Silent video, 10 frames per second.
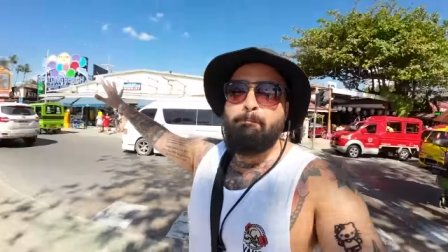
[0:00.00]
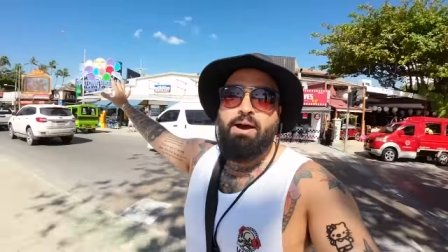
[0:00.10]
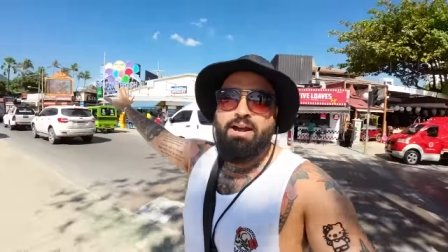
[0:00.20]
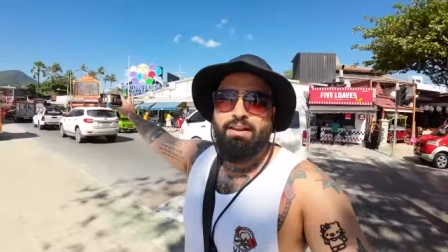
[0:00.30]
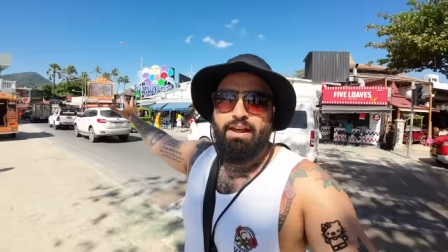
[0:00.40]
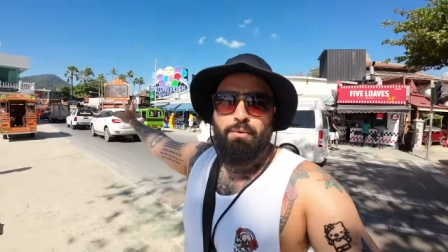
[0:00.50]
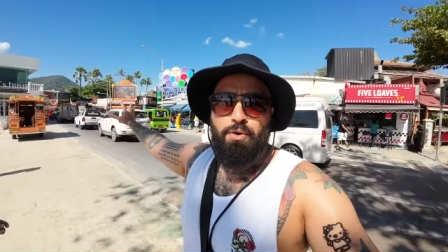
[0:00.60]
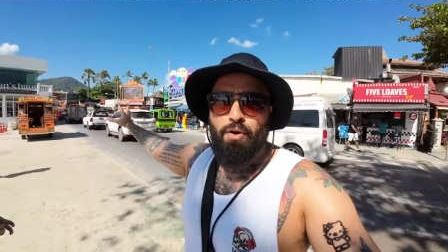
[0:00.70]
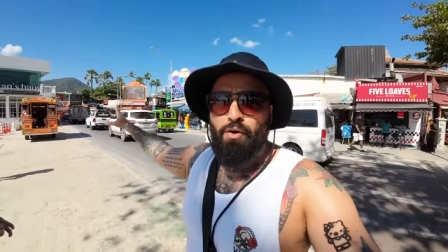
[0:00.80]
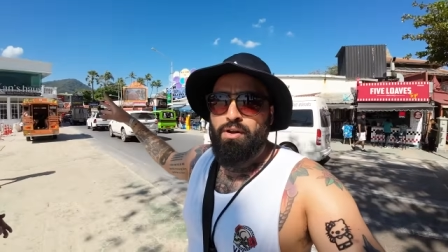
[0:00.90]
Bangla
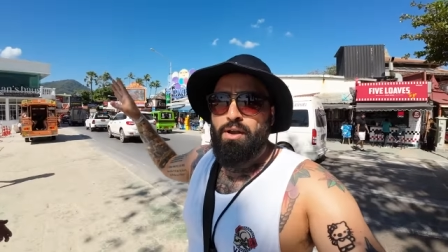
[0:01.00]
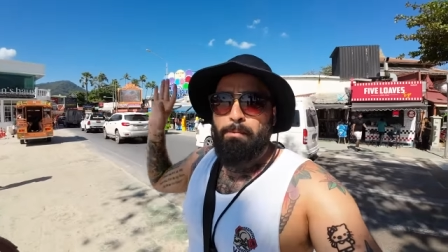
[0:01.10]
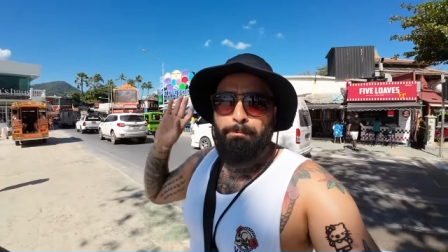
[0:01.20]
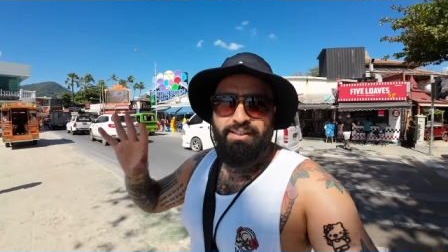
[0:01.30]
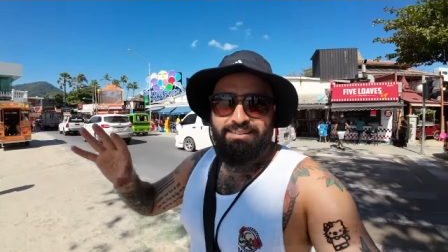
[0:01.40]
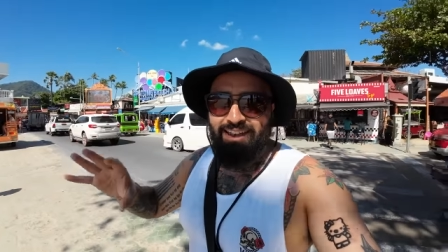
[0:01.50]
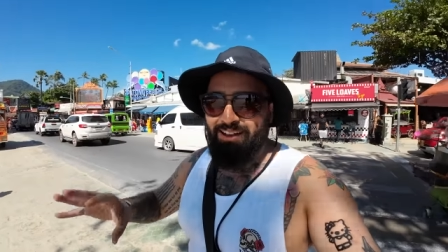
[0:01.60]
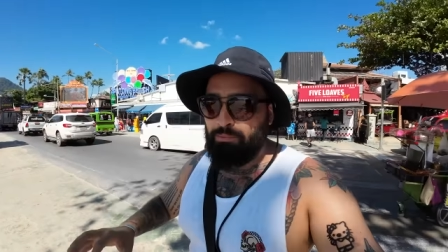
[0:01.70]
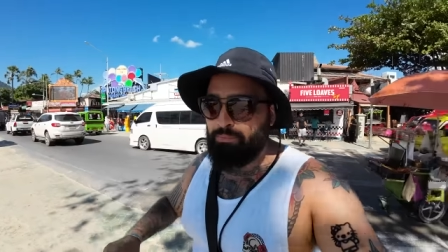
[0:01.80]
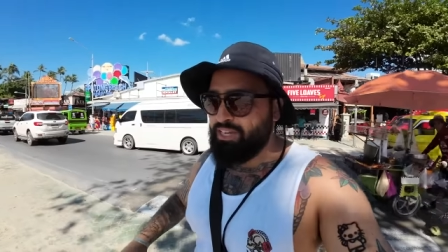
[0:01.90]
Road,
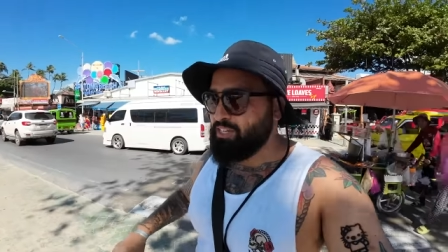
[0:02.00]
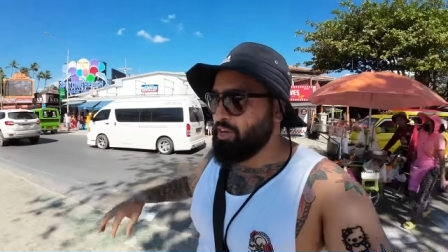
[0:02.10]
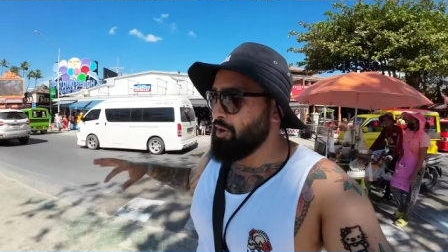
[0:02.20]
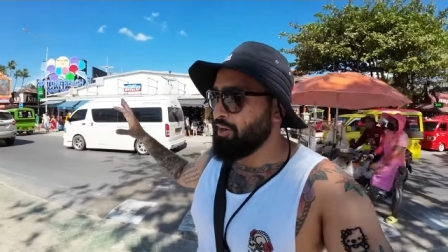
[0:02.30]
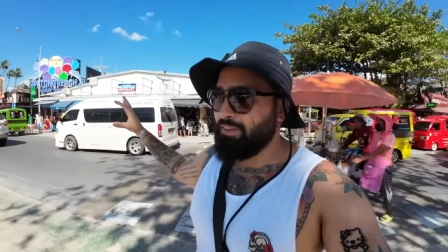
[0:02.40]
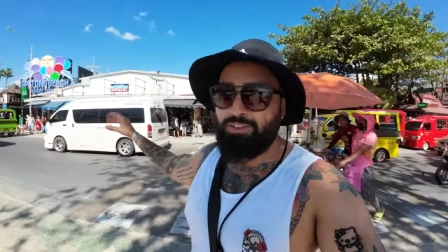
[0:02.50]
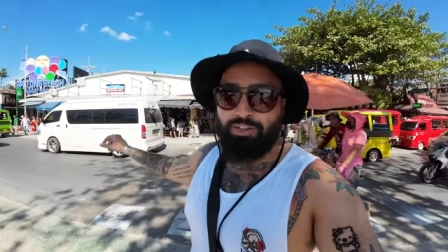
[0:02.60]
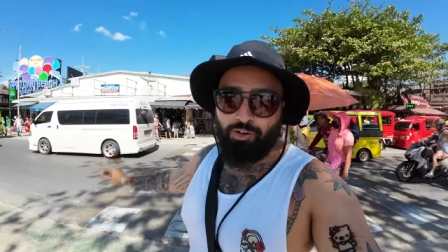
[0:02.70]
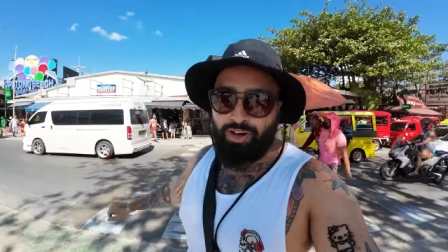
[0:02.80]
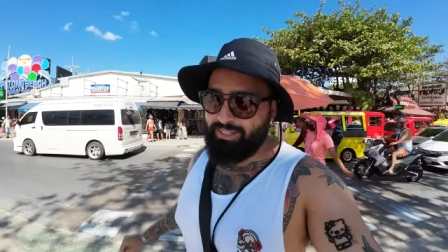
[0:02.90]
Patong Beach, all of the
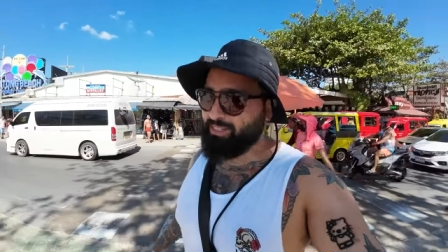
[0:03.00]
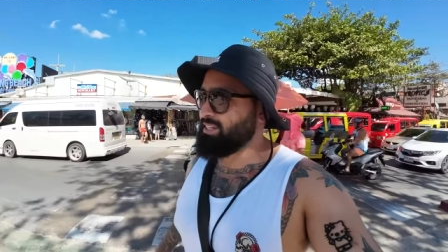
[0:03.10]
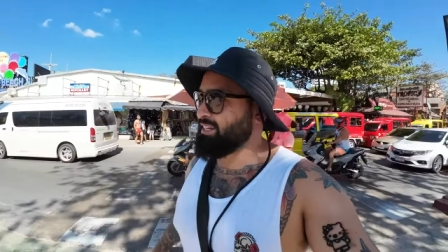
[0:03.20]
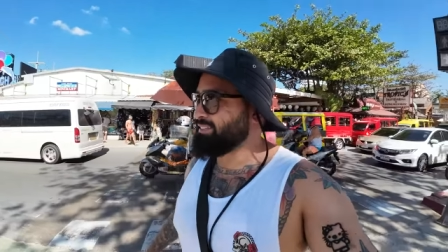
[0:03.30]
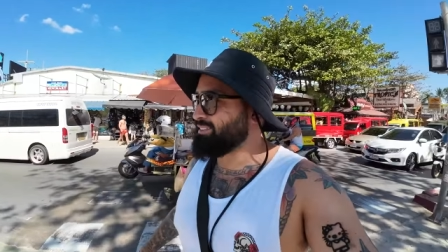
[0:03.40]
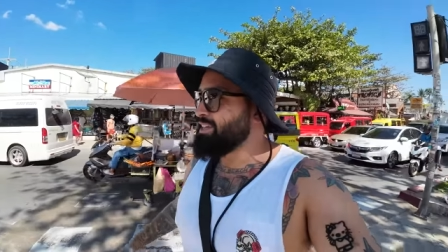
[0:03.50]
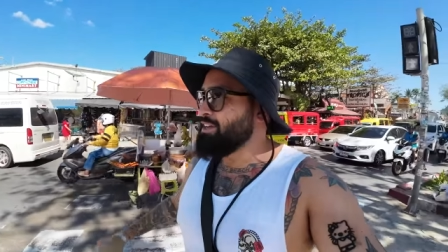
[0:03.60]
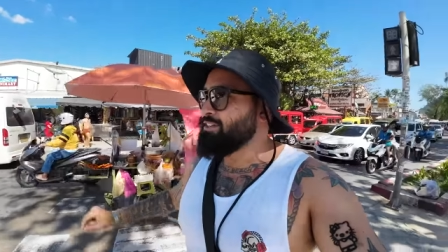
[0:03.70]
craziness.